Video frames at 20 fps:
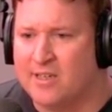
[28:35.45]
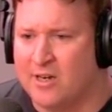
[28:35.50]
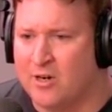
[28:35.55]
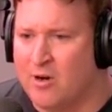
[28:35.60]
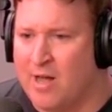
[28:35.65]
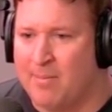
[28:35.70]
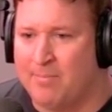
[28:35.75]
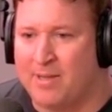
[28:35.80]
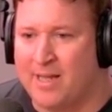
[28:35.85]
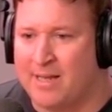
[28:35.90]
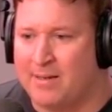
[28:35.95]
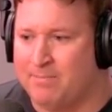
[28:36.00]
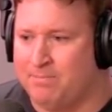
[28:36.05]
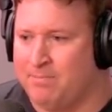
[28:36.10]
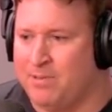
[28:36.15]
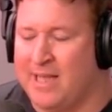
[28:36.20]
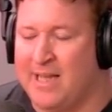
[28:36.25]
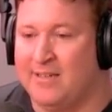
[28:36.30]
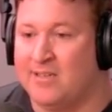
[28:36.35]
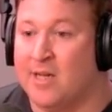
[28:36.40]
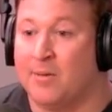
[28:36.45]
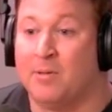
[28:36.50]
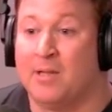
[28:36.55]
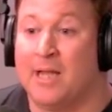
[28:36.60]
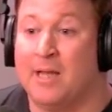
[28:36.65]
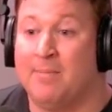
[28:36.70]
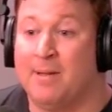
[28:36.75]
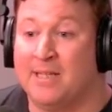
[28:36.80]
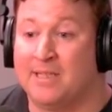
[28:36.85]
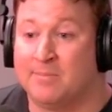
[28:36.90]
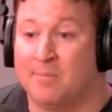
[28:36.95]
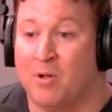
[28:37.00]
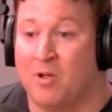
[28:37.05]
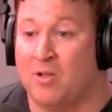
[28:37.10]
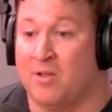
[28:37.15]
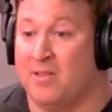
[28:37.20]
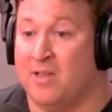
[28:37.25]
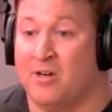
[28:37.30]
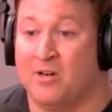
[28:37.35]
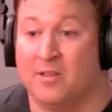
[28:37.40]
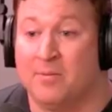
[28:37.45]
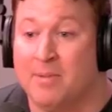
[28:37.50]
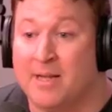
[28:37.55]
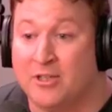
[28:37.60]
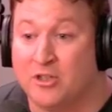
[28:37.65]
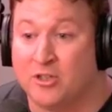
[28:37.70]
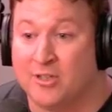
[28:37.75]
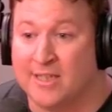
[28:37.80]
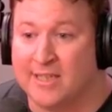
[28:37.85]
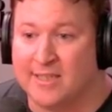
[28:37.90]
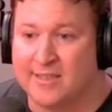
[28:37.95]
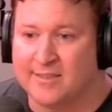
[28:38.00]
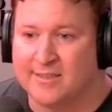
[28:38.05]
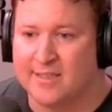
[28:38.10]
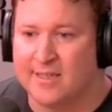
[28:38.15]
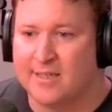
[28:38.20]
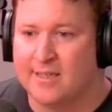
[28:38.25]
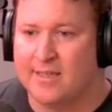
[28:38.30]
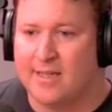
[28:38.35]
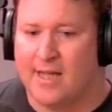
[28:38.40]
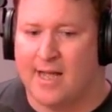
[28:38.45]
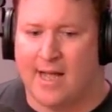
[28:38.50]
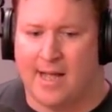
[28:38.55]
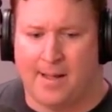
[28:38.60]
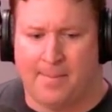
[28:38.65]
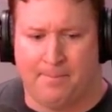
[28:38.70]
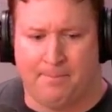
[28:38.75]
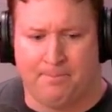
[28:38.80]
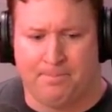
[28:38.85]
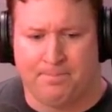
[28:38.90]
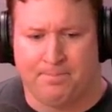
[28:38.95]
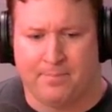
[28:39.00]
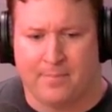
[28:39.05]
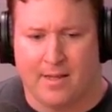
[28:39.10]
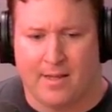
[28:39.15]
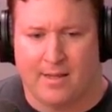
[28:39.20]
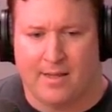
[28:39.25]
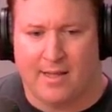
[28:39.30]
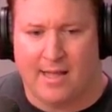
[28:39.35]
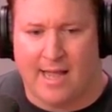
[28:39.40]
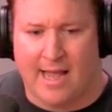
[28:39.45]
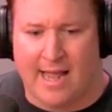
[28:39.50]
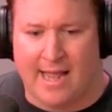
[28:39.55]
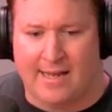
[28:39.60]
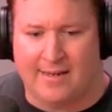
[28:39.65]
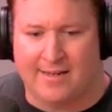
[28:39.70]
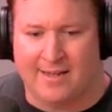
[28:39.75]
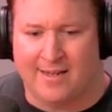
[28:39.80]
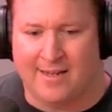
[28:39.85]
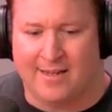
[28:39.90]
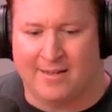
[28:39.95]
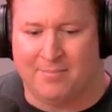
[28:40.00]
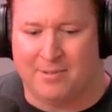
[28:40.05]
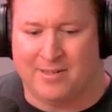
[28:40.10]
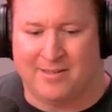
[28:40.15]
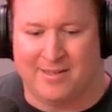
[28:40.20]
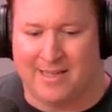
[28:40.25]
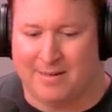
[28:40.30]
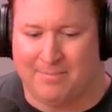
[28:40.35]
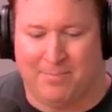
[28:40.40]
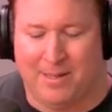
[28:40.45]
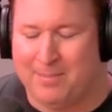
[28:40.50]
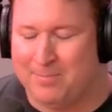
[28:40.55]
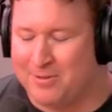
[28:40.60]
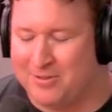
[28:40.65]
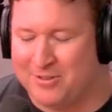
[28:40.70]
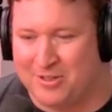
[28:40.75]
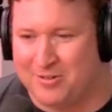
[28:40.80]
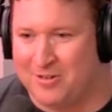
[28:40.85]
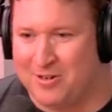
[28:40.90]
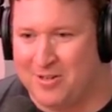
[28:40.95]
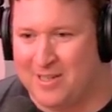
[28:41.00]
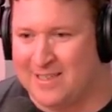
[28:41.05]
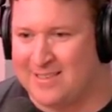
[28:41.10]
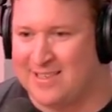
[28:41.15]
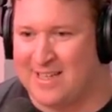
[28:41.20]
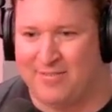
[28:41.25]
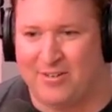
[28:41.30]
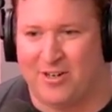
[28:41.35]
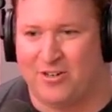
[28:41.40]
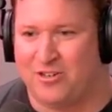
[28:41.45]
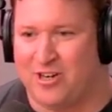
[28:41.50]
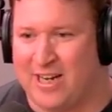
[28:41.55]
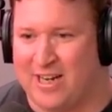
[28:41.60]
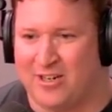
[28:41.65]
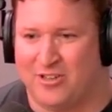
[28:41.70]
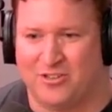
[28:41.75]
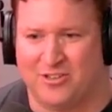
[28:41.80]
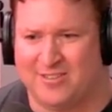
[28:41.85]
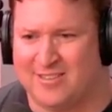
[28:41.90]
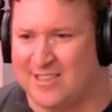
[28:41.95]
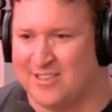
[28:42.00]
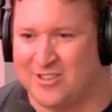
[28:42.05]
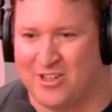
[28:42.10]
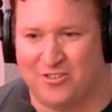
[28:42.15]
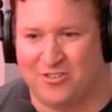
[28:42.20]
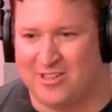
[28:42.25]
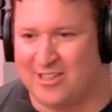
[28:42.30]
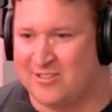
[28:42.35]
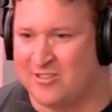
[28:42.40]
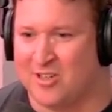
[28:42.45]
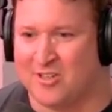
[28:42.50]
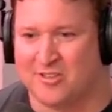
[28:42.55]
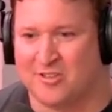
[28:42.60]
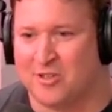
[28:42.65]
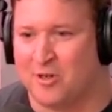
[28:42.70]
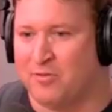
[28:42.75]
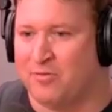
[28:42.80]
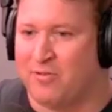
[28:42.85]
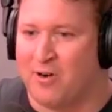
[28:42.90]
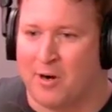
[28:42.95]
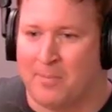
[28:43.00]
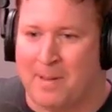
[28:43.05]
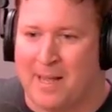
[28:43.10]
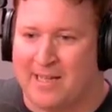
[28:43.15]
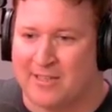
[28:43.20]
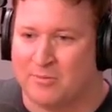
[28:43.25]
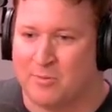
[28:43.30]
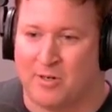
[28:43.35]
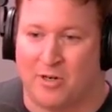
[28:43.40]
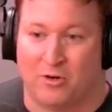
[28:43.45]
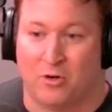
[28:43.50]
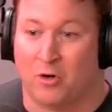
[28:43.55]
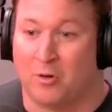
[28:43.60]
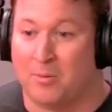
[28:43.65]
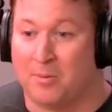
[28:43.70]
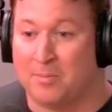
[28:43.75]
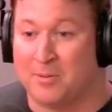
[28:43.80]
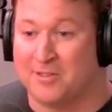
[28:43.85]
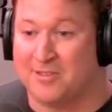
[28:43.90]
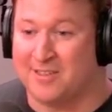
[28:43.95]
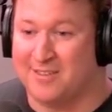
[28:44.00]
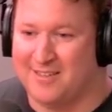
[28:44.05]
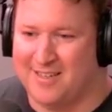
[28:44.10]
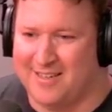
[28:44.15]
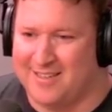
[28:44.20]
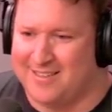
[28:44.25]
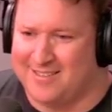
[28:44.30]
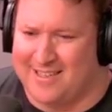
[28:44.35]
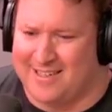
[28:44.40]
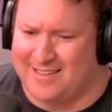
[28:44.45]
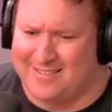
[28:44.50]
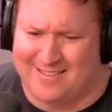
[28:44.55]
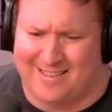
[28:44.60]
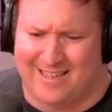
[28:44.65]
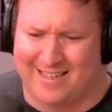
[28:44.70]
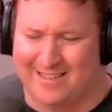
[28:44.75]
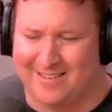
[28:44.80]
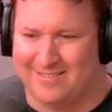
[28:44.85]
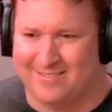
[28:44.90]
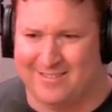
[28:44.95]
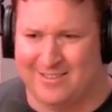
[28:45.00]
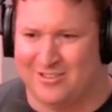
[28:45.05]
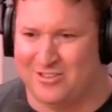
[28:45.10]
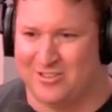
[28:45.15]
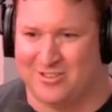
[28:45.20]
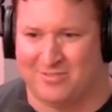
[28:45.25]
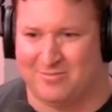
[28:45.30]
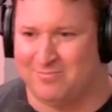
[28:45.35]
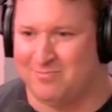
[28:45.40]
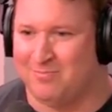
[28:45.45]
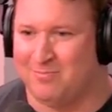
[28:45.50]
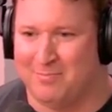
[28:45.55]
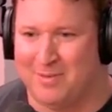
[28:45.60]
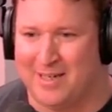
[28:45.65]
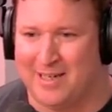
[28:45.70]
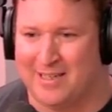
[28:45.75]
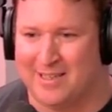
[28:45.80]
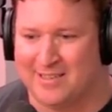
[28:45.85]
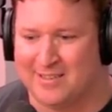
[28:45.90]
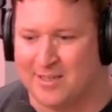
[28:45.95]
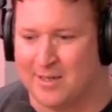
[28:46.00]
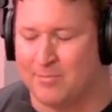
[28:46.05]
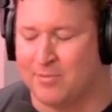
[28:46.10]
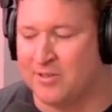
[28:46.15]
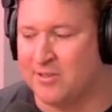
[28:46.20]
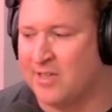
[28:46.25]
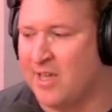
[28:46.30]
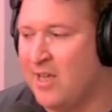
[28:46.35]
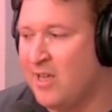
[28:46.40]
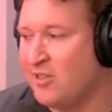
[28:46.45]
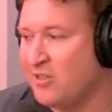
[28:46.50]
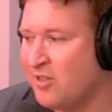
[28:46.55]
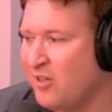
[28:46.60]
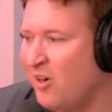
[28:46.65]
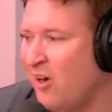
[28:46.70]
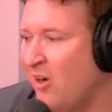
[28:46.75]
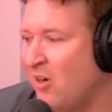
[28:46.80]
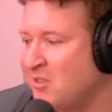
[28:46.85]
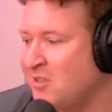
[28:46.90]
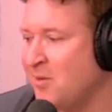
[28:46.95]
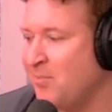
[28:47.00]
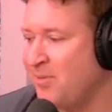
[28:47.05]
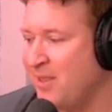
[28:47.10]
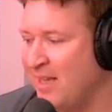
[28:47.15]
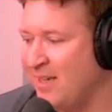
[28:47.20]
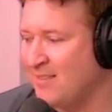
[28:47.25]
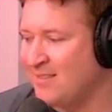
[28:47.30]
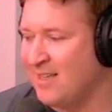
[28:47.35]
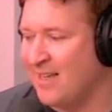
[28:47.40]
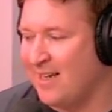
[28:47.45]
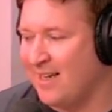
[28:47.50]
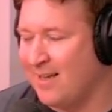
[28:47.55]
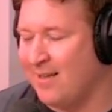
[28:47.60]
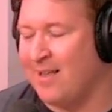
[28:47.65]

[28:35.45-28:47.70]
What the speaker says: I'm like playing AA baseball and they're in the major leagues. But like, people don't know, like 700, 800, 600, it's all so far past what a normal person does that it's just meaningless numbers. So there are some things like